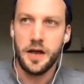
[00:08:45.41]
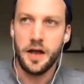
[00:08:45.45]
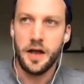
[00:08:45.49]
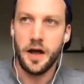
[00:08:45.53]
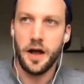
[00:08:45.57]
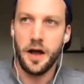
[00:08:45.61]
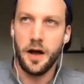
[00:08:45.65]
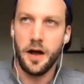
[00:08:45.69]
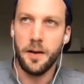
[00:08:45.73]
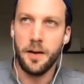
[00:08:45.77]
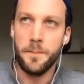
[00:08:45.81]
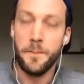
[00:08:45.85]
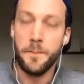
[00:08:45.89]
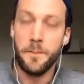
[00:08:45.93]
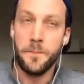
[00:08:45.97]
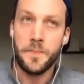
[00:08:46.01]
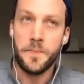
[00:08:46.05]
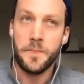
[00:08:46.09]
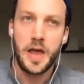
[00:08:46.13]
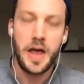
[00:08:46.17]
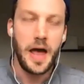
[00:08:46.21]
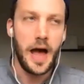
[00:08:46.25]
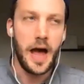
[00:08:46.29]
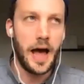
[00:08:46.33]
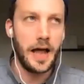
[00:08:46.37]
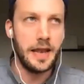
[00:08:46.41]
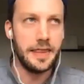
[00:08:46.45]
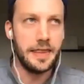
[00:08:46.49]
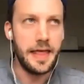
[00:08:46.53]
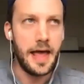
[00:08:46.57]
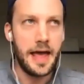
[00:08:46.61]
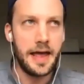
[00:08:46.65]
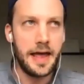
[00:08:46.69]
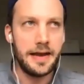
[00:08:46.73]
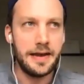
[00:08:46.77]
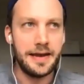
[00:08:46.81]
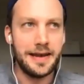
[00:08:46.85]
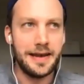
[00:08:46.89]
Um, and
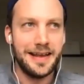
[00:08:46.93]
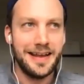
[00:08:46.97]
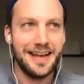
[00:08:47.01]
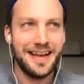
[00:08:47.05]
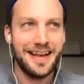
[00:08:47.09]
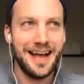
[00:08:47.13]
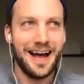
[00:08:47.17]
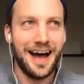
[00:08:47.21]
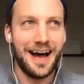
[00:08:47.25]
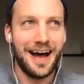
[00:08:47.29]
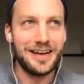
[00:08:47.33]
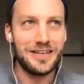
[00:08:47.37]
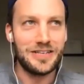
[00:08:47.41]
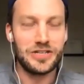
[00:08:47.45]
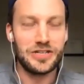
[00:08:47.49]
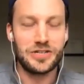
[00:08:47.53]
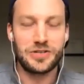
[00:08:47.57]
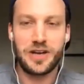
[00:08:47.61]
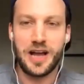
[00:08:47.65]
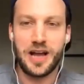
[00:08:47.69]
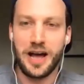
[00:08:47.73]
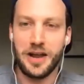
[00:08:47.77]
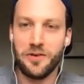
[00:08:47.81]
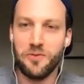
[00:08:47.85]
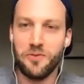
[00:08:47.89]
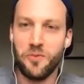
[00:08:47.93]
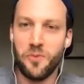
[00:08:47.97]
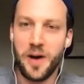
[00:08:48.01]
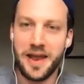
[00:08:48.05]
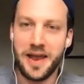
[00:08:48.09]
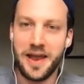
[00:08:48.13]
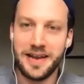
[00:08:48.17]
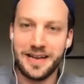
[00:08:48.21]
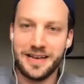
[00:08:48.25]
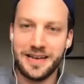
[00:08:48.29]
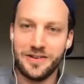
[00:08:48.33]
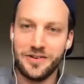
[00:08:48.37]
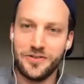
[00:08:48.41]
then I just kind of
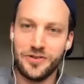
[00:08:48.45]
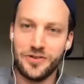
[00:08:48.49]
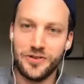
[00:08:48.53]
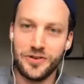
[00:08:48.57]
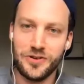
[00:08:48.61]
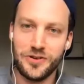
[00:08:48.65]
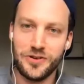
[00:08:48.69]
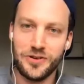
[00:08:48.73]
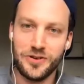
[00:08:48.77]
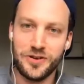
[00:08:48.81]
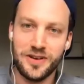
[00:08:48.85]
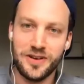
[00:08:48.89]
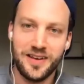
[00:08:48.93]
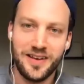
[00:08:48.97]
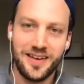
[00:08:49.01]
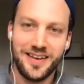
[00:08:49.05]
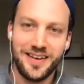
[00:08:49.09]
went into